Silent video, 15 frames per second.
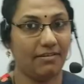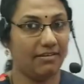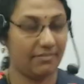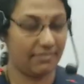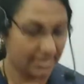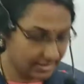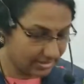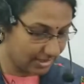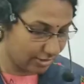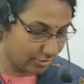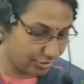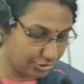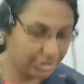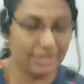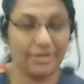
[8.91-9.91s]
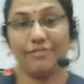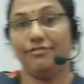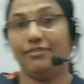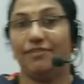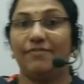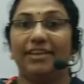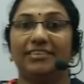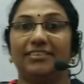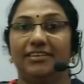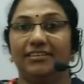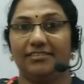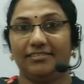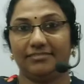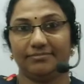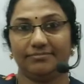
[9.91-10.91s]
resolution of a vector.
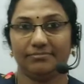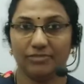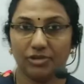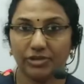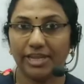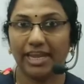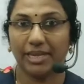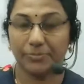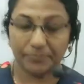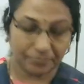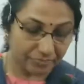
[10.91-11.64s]
Okay.